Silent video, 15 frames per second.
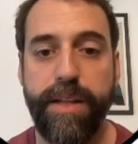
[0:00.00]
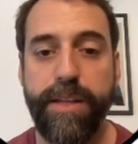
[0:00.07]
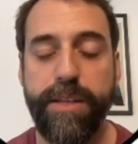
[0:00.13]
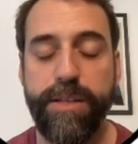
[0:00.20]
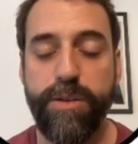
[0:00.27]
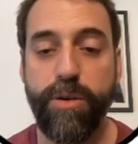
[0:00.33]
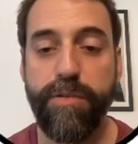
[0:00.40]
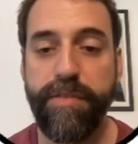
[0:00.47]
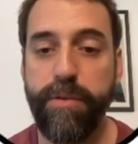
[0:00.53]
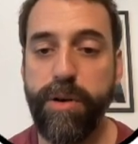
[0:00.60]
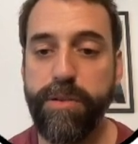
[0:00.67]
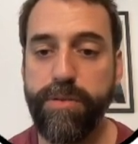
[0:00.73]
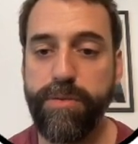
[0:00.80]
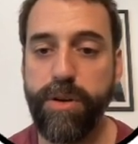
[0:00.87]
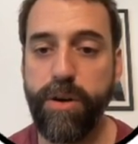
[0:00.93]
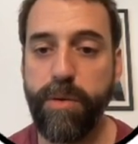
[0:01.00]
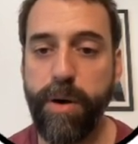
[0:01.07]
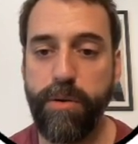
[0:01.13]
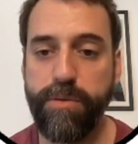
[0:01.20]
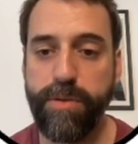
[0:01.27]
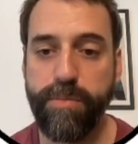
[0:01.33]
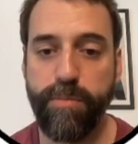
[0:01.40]
So if you want to know
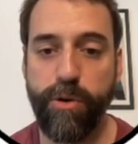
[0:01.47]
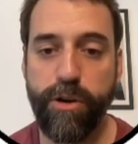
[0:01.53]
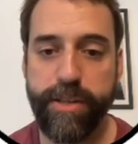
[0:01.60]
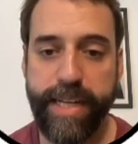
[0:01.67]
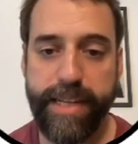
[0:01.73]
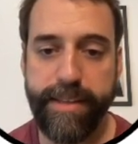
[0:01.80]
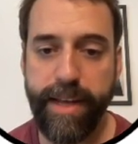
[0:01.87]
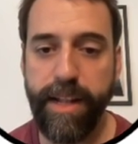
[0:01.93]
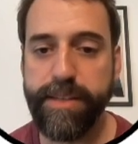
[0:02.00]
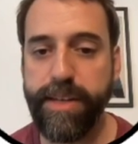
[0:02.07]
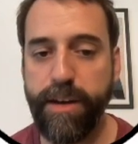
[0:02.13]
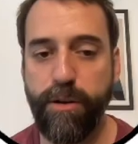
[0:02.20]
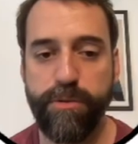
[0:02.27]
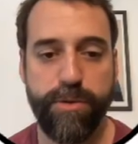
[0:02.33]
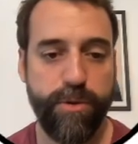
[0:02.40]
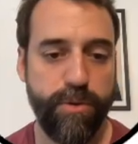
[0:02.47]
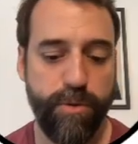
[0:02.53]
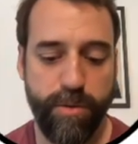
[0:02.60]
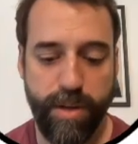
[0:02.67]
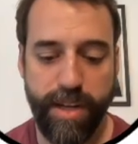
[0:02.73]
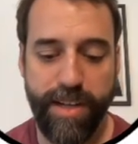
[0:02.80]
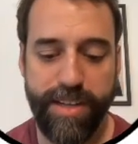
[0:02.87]
about more details and
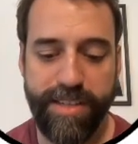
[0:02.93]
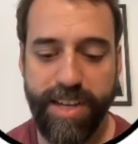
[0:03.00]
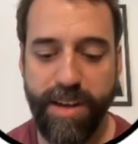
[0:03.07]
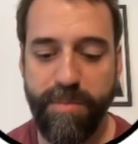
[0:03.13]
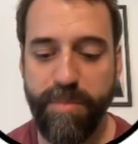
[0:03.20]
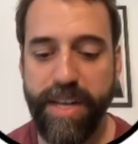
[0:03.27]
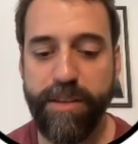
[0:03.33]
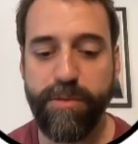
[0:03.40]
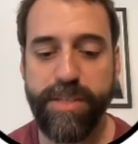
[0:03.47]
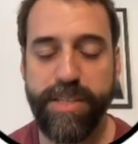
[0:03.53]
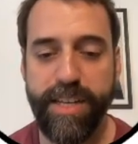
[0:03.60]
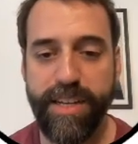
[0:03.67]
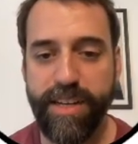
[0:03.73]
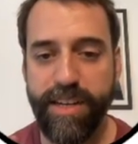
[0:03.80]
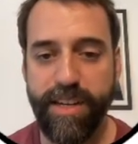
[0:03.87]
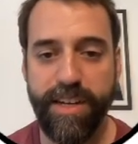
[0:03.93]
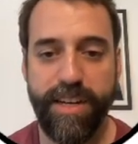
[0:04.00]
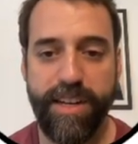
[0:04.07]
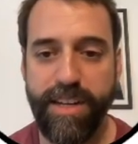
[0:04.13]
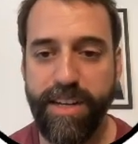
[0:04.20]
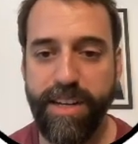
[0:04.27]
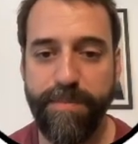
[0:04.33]
also some interesting
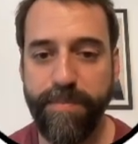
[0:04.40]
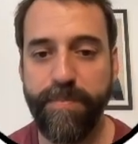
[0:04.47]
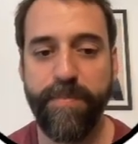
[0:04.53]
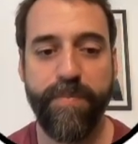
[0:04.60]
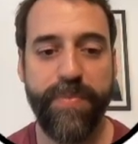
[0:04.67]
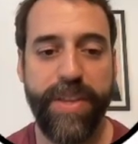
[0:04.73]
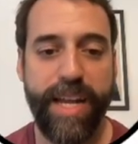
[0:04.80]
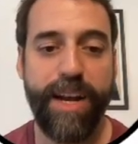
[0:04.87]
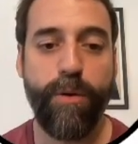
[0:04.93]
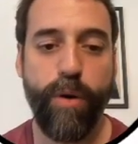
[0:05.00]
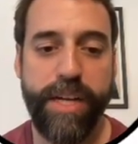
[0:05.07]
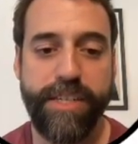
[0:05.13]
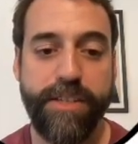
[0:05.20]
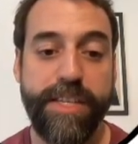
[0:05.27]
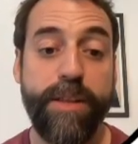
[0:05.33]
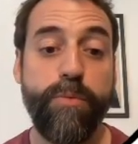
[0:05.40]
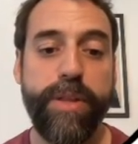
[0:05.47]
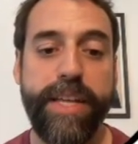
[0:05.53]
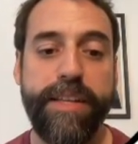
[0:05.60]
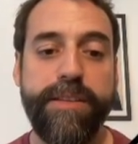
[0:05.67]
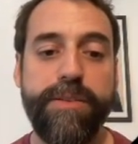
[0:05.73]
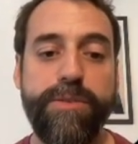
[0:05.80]
calculations that we
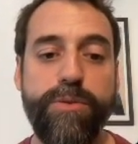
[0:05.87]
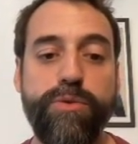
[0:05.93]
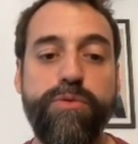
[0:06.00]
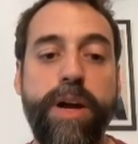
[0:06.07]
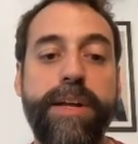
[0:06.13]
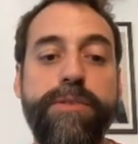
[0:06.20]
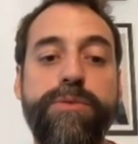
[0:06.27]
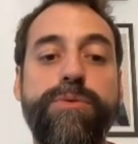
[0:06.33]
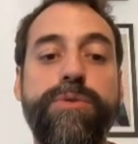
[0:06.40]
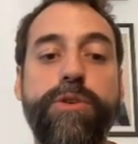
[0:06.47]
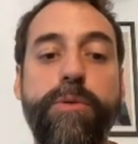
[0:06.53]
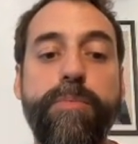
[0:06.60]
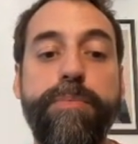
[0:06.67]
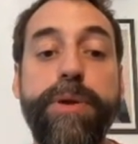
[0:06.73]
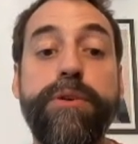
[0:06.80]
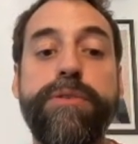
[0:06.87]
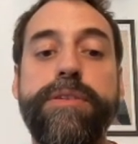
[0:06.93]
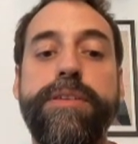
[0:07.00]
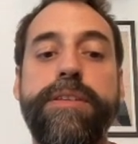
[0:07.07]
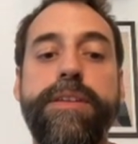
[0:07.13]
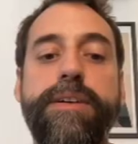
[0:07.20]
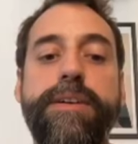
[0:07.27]
did to try to
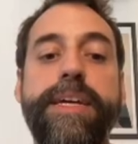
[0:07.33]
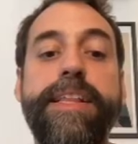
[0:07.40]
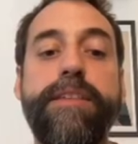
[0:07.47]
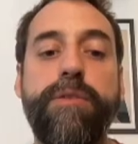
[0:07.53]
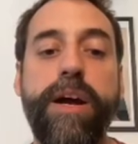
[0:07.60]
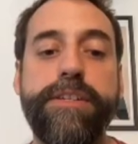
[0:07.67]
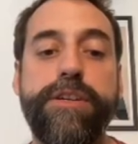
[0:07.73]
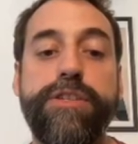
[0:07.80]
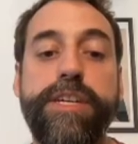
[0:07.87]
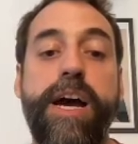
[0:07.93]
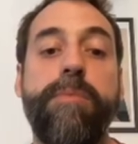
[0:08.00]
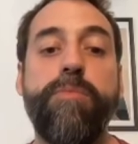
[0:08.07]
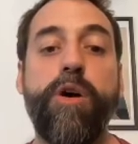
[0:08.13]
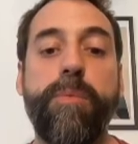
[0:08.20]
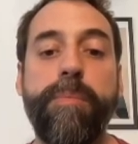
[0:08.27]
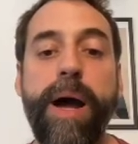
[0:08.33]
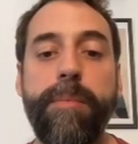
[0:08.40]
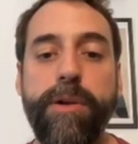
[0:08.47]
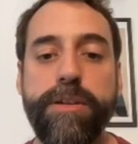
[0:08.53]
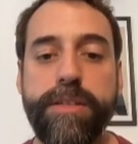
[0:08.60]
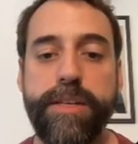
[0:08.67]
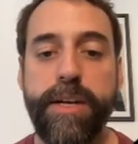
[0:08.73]
compute interactions among
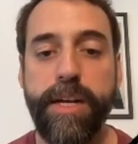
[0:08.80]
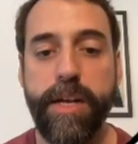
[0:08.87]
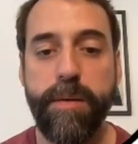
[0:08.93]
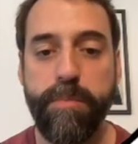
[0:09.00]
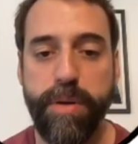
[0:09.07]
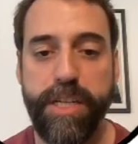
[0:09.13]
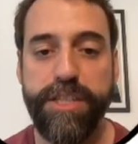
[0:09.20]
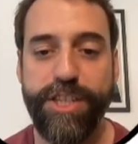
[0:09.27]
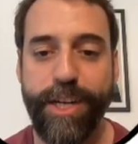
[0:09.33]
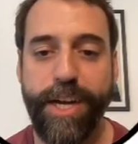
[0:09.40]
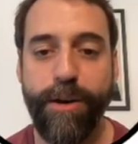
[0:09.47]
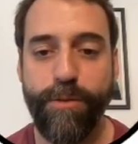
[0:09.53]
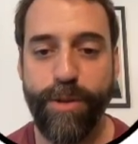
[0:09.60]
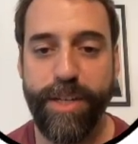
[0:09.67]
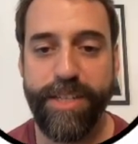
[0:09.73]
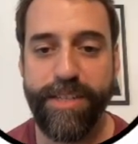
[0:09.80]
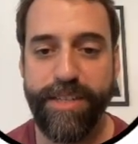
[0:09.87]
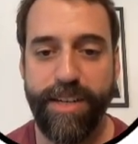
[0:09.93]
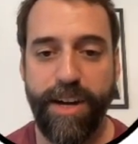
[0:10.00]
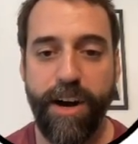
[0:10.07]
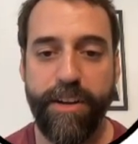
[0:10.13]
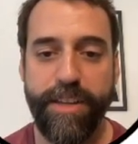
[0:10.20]
bubbles, please check out this
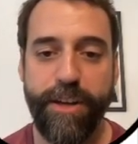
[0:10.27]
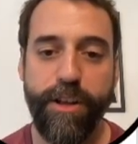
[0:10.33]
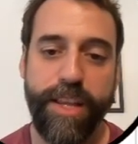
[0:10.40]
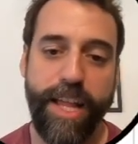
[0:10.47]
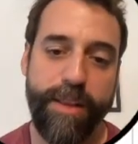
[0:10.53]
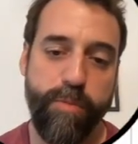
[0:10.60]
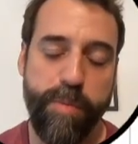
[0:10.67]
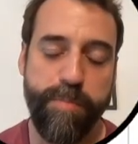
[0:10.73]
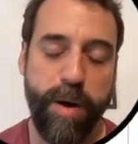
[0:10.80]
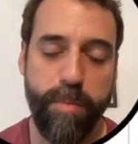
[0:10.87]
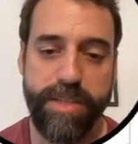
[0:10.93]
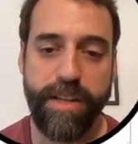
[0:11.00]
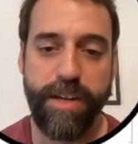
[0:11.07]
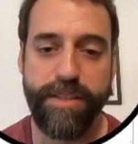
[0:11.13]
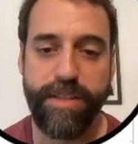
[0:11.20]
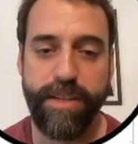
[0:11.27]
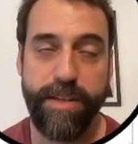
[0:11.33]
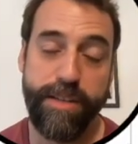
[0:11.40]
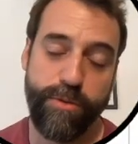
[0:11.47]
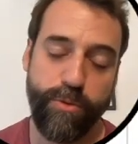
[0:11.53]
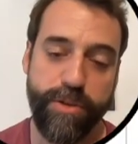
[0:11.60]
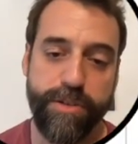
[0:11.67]
article that we published
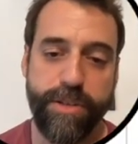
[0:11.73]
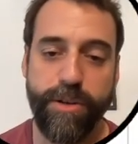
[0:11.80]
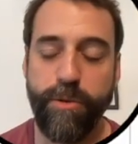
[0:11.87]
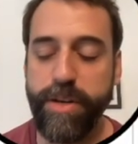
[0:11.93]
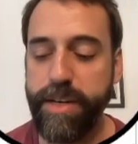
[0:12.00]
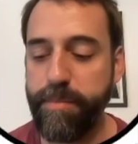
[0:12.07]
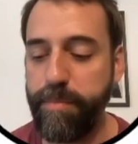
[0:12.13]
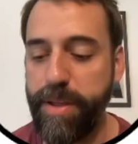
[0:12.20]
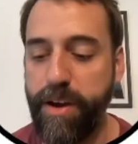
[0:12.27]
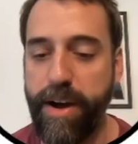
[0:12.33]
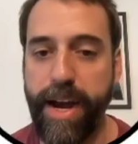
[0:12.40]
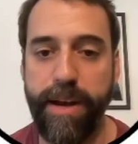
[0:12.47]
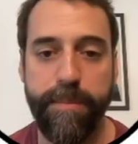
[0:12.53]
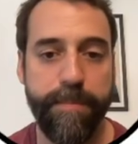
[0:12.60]
2 years ago in PRL.